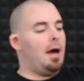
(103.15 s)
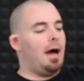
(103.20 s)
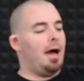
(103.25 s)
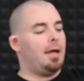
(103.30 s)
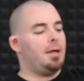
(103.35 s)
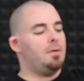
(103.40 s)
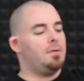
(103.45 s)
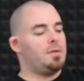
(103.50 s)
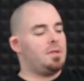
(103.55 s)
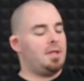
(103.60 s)
I
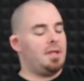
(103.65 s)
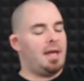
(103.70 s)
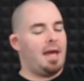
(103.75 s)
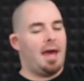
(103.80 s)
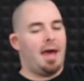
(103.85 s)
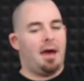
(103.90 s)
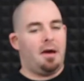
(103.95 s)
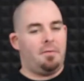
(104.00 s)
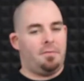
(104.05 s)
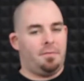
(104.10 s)
usually
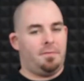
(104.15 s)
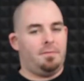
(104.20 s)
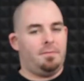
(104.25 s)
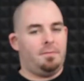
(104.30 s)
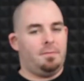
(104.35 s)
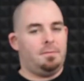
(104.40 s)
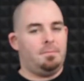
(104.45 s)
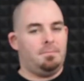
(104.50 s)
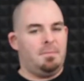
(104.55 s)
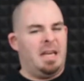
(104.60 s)
have
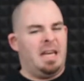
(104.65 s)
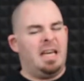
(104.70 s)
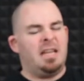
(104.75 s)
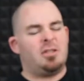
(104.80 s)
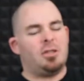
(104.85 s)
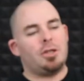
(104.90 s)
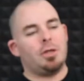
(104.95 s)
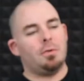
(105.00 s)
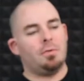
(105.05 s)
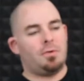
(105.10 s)
an
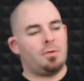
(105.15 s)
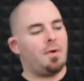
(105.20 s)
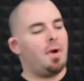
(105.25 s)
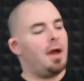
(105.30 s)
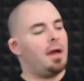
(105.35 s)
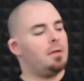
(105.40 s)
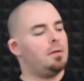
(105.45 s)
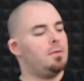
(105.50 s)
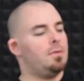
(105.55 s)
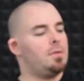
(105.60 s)
issue
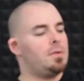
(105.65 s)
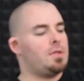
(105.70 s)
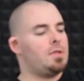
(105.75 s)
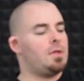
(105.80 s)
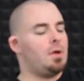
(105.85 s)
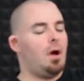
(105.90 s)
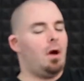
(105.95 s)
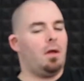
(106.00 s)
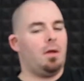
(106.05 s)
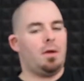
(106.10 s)
trying to
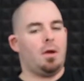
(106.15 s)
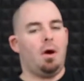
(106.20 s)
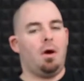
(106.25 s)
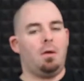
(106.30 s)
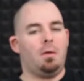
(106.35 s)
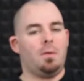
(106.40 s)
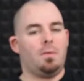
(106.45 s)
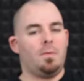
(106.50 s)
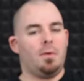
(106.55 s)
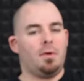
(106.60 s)
install an
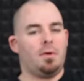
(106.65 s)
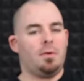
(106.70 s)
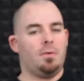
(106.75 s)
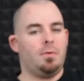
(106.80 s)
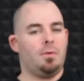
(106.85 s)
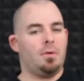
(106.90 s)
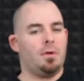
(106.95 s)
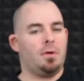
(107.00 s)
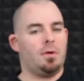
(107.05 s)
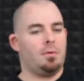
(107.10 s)
all-in-one
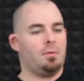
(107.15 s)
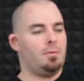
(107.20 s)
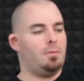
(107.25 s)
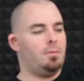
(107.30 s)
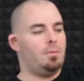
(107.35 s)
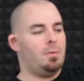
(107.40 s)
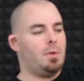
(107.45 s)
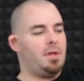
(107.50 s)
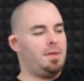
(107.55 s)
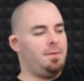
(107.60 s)
cooler
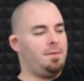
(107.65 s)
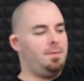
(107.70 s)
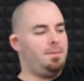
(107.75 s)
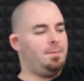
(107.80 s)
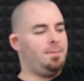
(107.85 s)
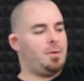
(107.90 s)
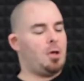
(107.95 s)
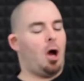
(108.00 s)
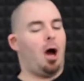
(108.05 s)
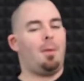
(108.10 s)
with
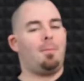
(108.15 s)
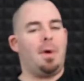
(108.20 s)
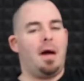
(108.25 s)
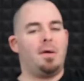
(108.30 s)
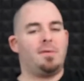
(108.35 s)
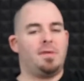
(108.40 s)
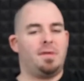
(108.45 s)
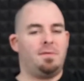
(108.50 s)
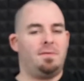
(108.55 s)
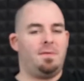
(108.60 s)

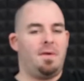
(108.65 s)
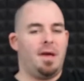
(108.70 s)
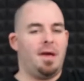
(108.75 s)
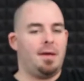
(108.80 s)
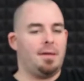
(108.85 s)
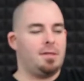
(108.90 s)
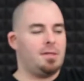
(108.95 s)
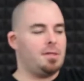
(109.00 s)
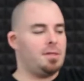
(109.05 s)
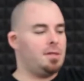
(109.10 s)
top-mounted
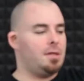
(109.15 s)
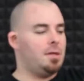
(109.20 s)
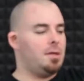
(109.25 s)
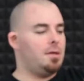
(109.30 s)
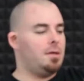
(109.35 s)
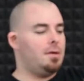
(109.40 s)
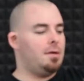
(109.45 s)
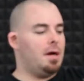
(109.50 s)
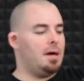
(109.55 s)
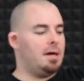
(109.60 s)
fans.
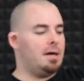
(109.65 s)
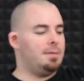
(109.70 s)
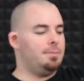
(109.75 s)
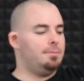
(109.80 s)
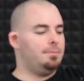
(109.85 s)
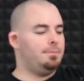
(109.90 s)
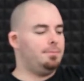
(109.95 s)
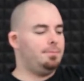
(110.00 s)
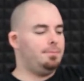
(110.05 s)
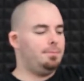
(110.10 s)

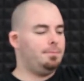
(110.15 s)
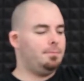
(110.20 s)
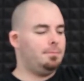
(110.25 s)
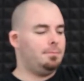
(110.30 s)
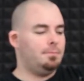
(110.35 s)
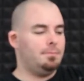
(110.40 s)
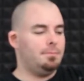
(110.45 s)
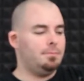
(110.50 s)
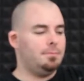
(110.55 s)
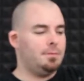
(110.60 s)

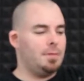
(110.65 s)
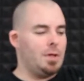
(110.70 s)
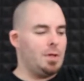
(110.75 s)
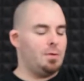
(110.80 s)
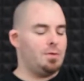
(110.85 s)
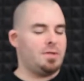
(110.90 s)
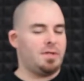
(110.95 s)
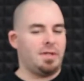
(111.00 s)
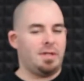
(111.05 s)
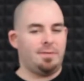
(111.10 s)
It
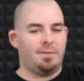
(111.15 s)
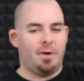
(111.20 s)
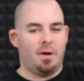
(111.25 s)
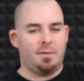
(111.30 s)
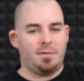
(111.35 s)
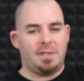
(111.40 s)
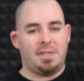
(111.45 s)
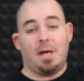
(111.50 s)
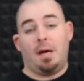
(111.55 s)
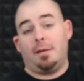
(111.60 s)
usually
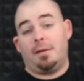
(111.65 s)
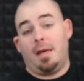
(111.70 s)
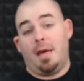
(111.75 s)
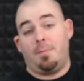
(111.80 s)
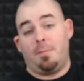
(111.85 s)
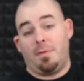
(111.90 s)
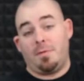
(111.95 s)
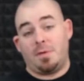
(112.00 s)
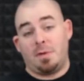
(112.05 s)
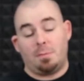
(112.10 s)
involves duct
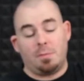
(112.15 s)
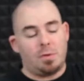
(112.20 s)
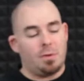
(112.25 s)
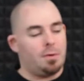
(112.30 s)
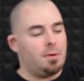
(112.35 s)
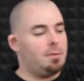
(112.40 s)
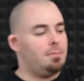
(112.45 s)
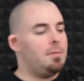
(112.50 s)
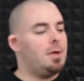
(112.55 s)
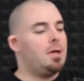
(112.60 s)
tape of some
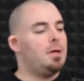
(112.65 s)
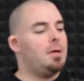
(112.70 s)
sort.